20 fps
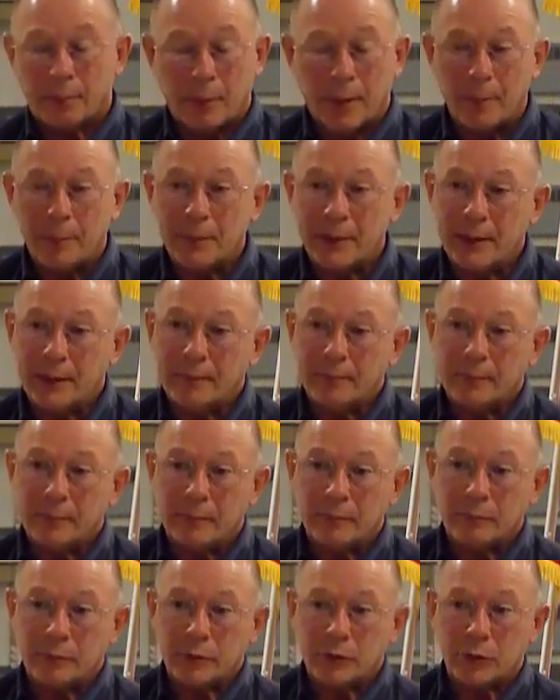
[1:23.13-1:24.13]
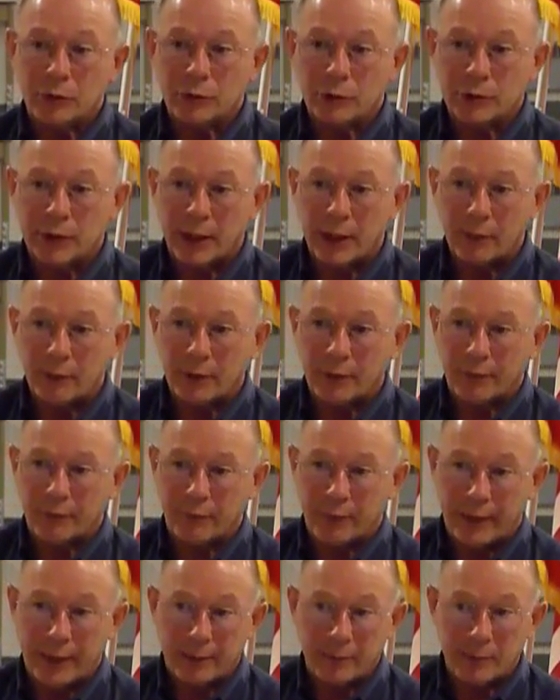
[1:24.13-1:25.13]
puppy to stay with a
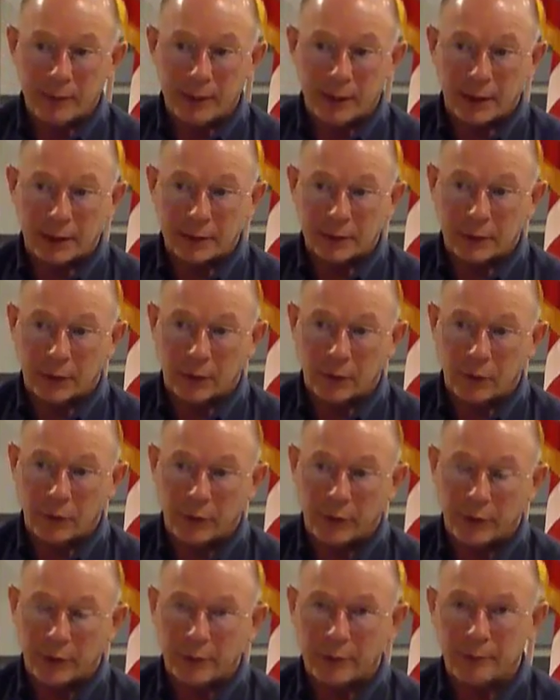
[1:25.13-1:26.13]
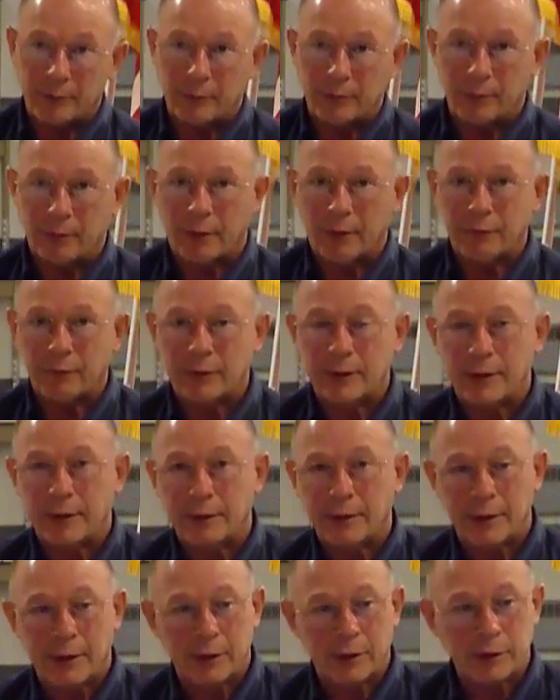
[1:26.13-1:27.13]
family until they're roughly
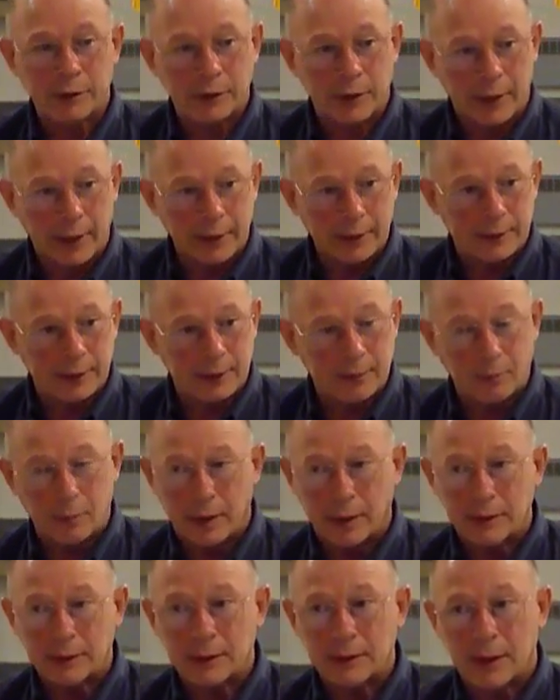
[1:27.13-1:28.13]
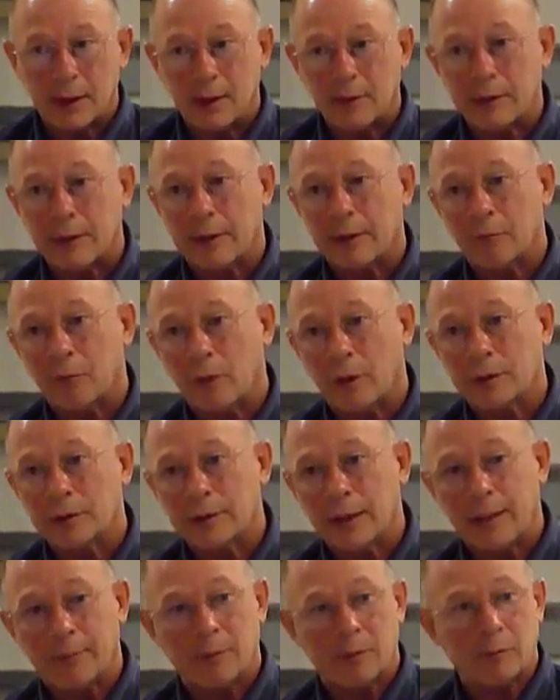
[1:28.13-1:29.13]
a year to 18 months now. One
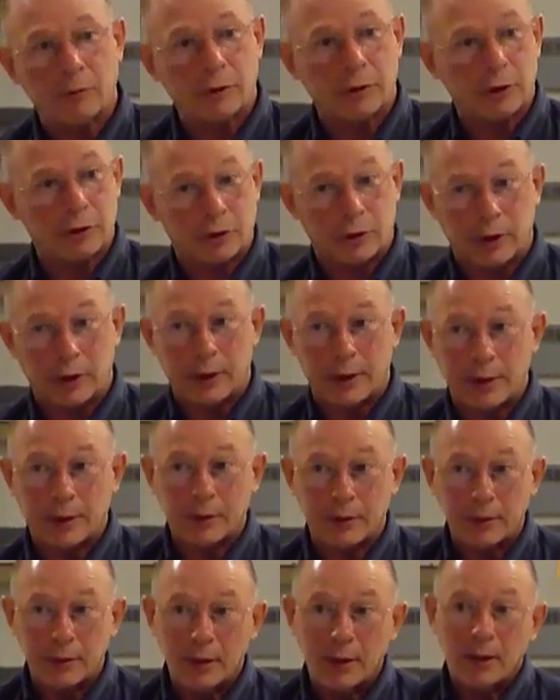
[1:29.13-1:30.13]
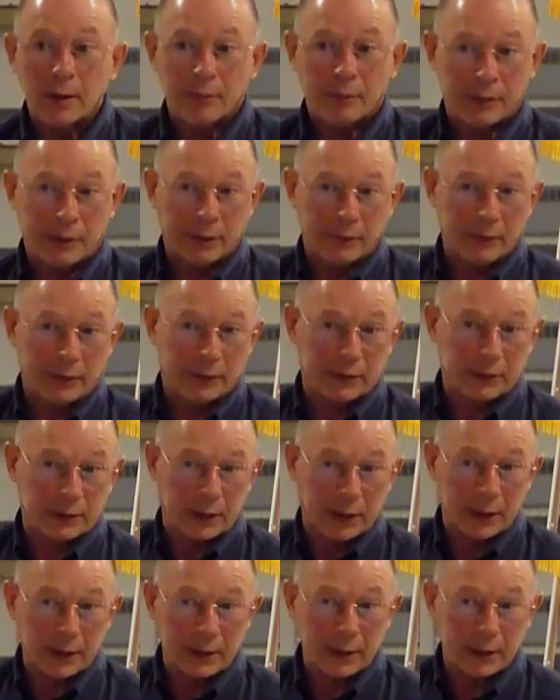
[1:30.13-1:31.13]
time it was just a year, but they've
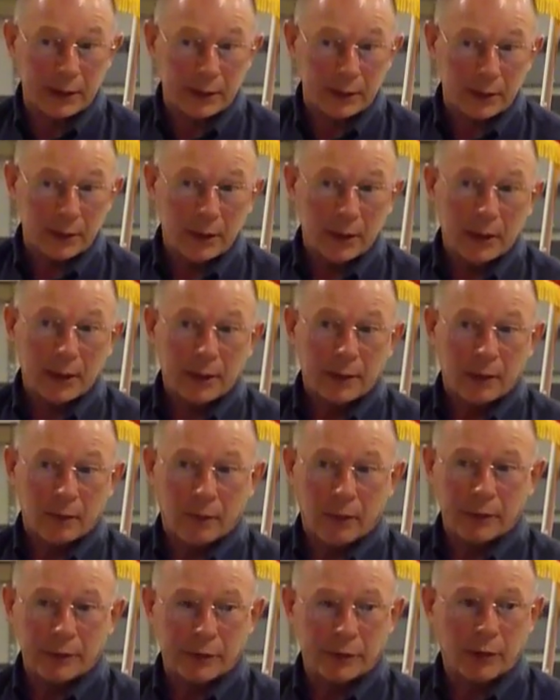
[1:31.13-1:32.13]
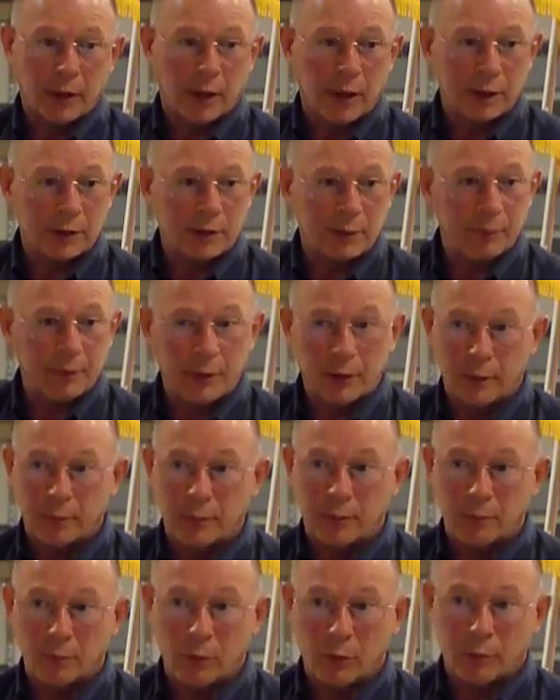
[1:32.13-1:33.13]
extended it. They want the dogs to be a
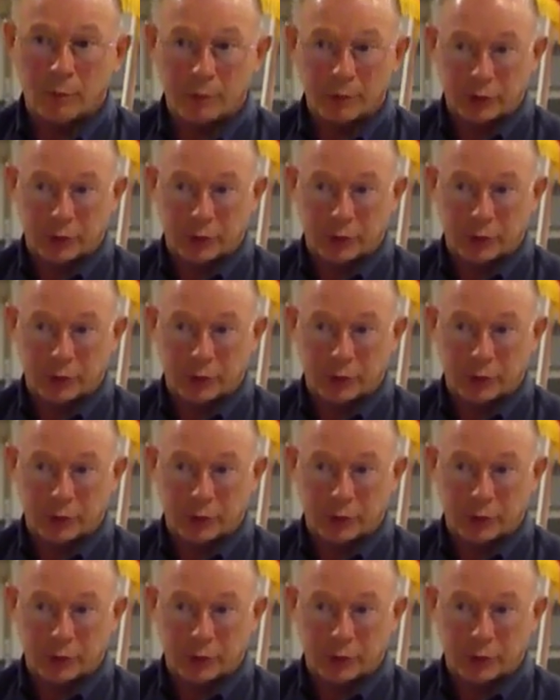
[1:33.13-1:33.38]
little bit more